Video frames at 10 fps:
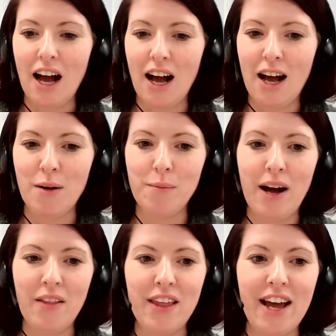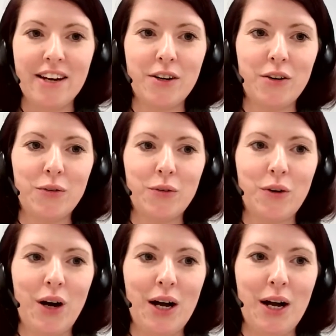And then
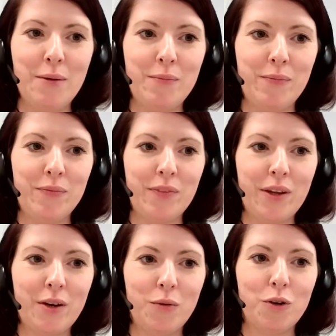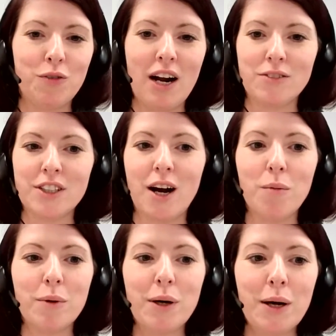we'll round
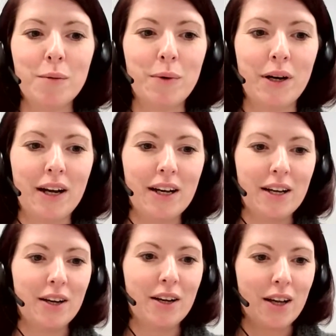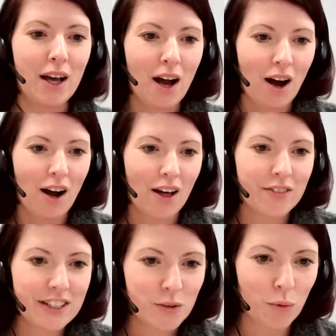up. But
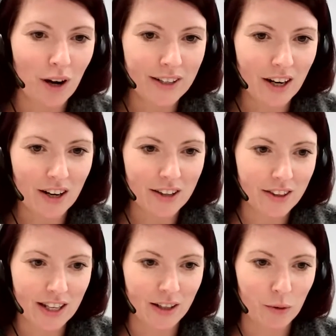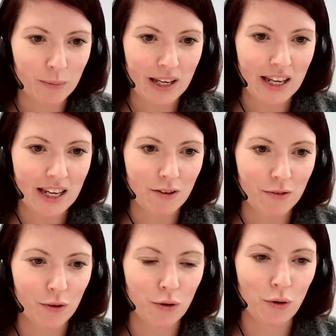this one, I think, would be
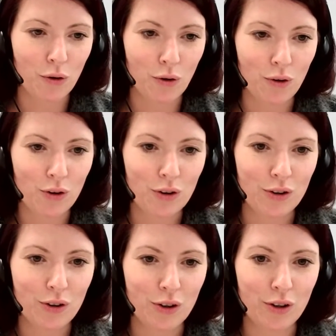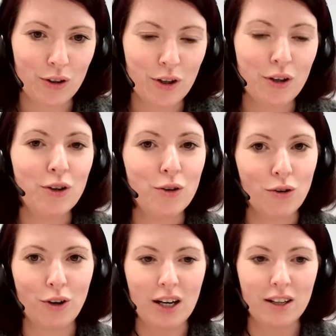for
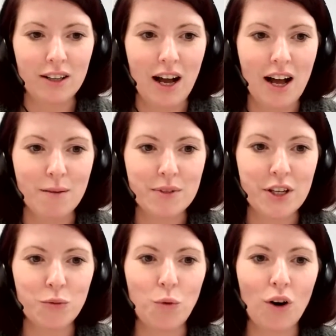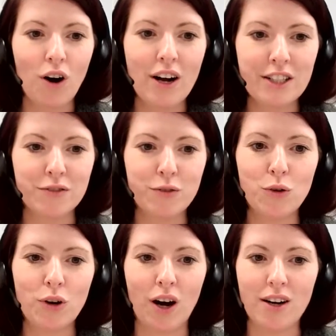Laura. So what kind of
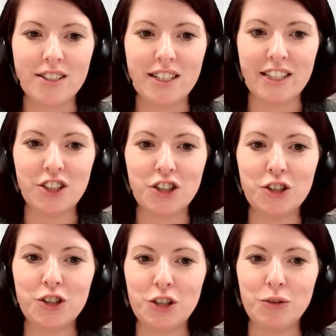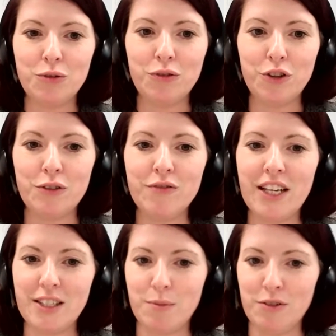forecasting did you do for your
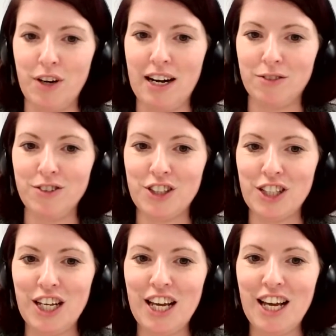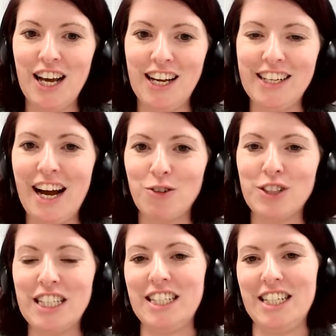investment round, and how
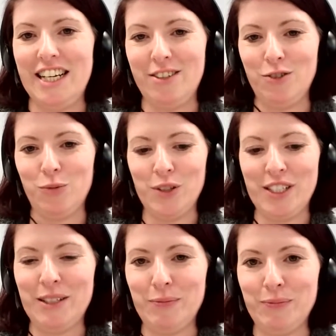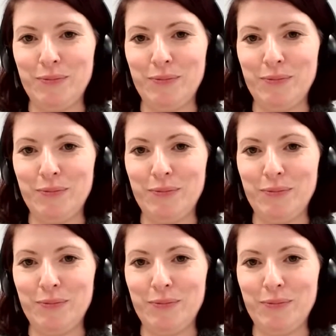detailed was it?